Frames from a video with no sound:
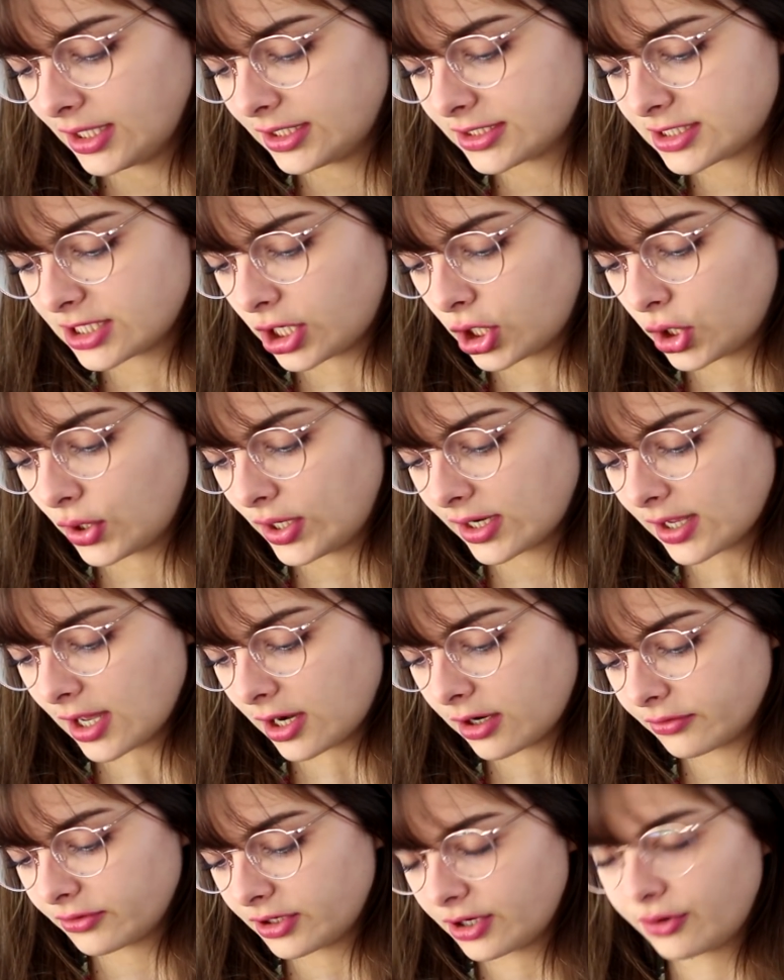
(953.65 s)
So it
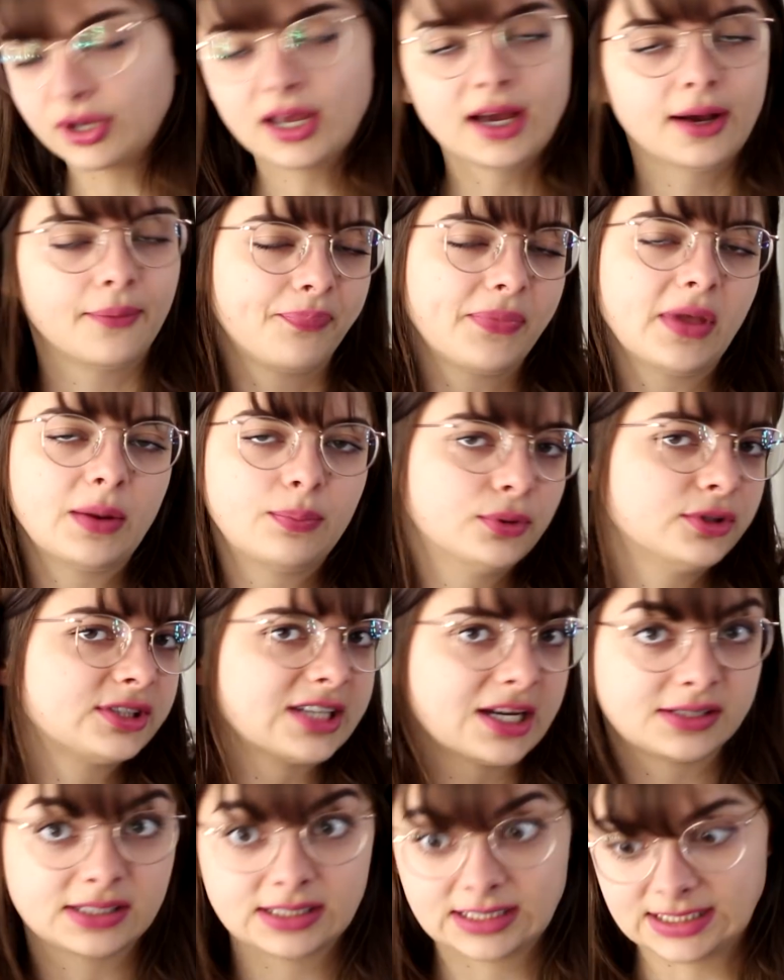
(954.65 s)
kind of, you know, yeah, it pulls
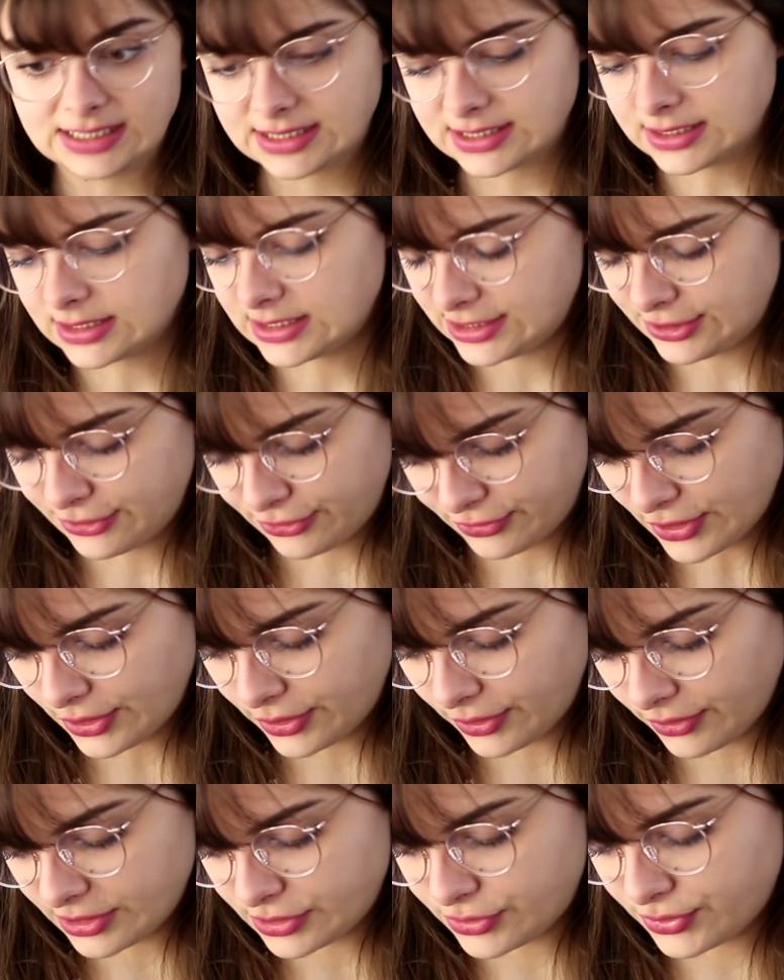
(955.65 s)
out the details in your
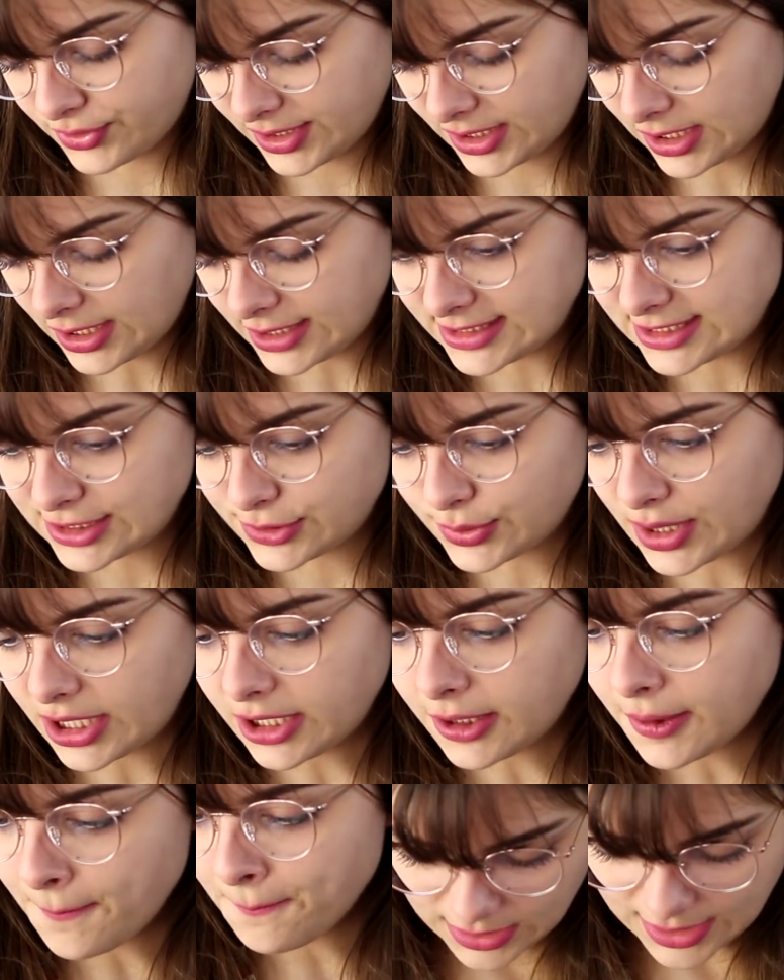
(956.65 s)
photo. That's really nice as well.